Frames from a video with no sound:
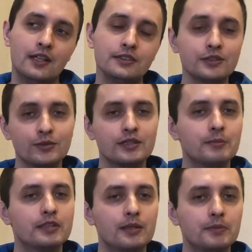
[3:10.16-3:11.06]
just to sum
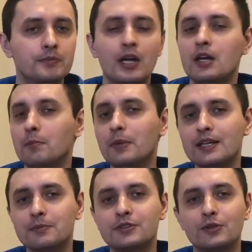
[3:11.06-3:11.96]
it up,
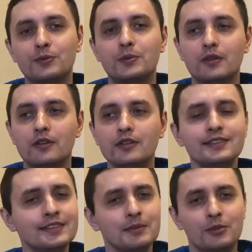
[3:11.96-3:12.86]
backup software
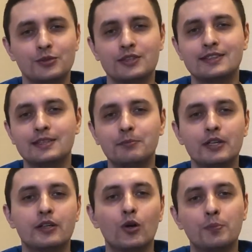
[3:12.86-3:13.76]
isn't about just
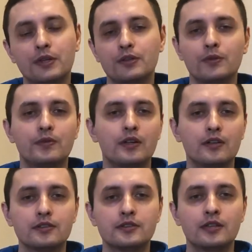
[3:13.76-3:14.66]
simply copying your
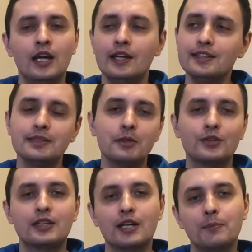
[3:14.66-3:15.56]
files. It's about
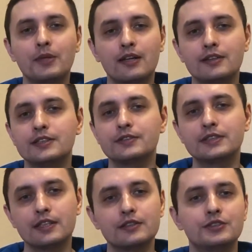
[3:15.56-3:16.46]
a comprehensive
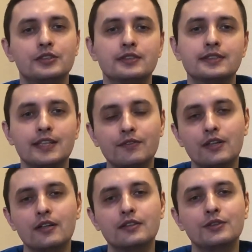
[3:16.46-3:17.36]
strategy
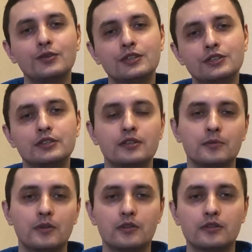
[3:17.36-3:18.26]
safeguarding your digital
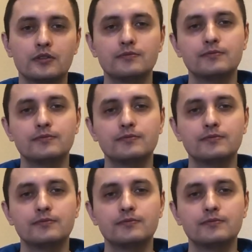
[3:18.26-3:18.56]
world.